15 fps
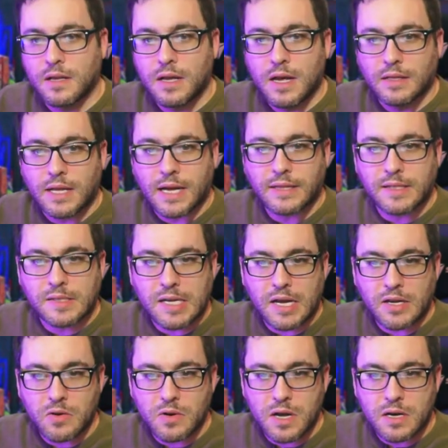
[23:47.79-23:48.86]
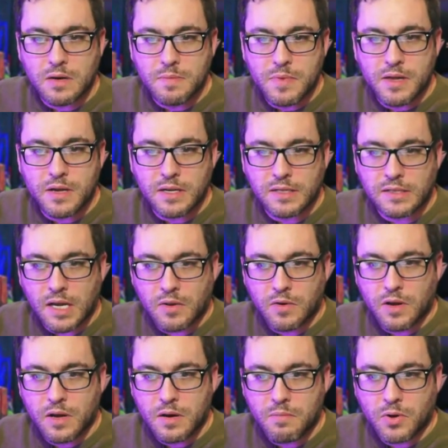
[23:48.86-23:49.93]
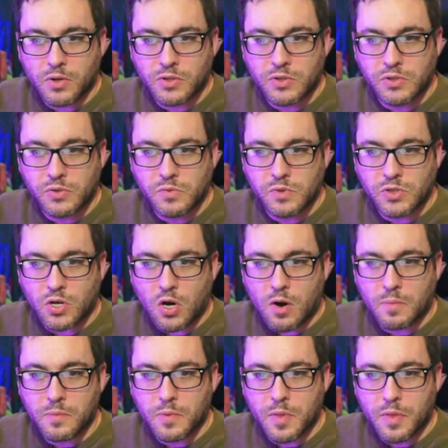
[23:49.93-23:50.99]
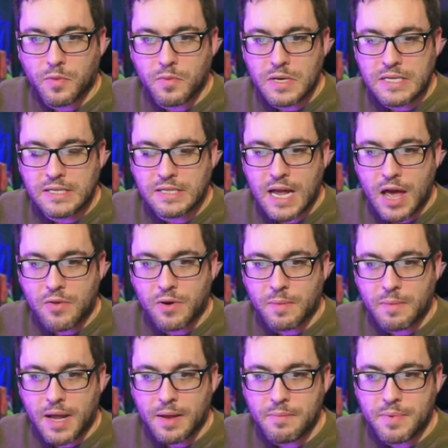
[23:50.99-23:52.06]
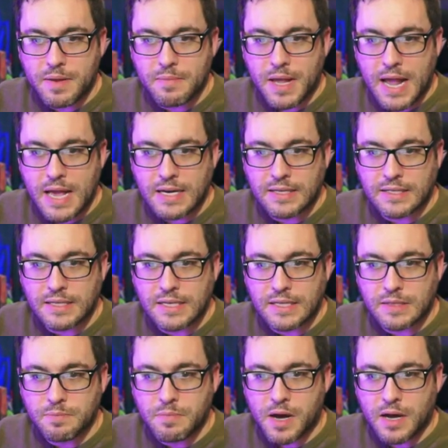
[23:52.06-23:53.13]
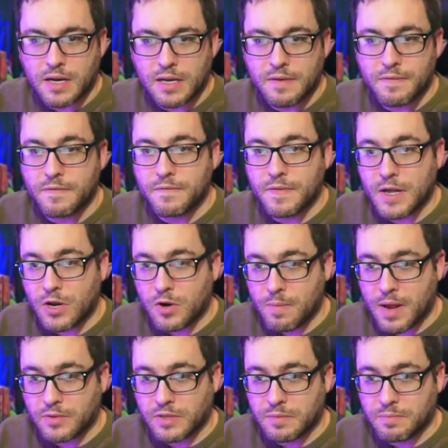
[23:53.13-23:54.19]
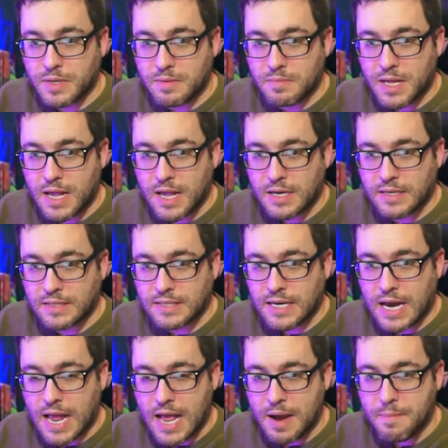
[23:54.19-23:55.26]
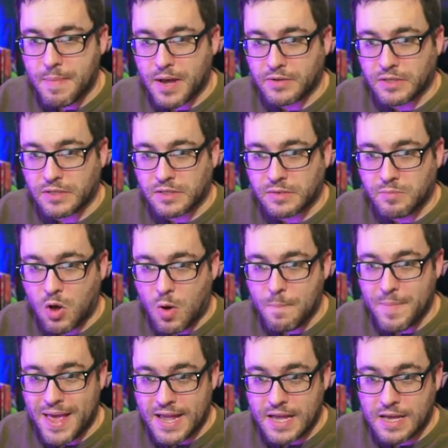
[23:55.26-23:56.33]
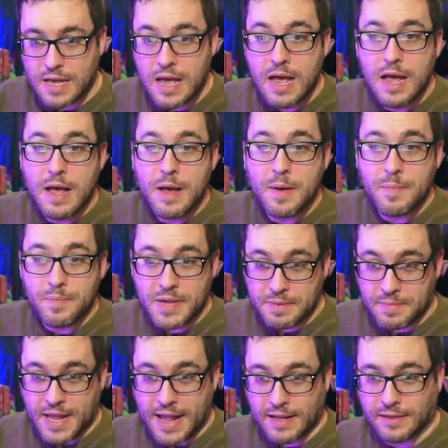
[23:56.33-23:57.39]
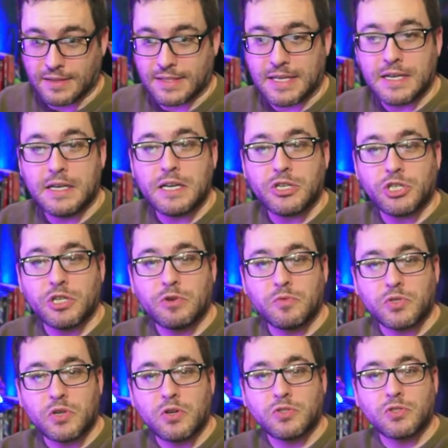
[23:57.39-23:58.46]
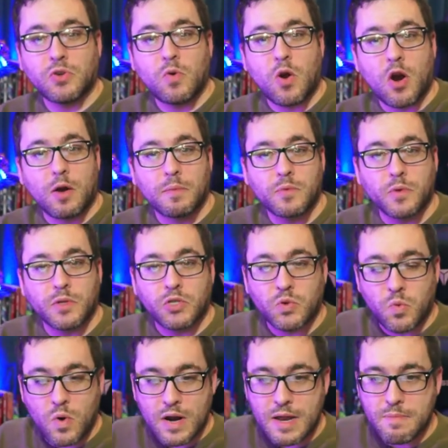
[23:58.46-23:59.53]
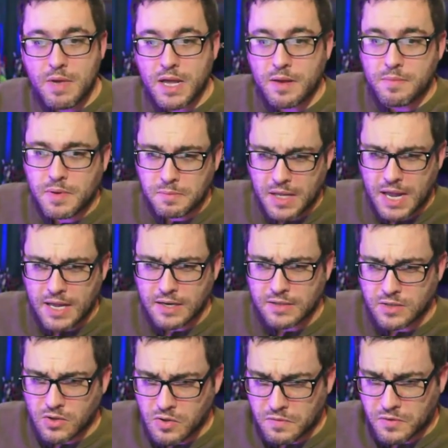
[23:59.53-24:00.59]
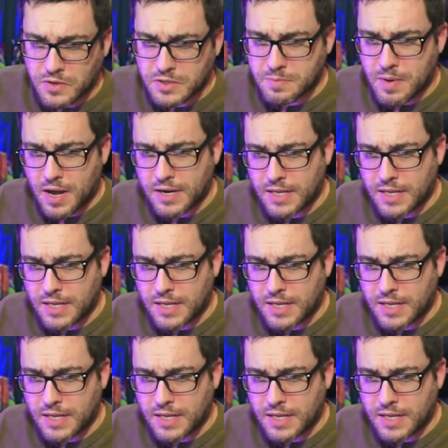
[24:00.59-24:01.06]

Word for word: Like the Psycho Gundam, the Psycho Gundam Mark II was armed with three scattering mega beam cannons in its body, finger mounted beam cannons, and head mounted small mega beam cannons. In addition, it was also armed with 20 mega beam cannons all over its body,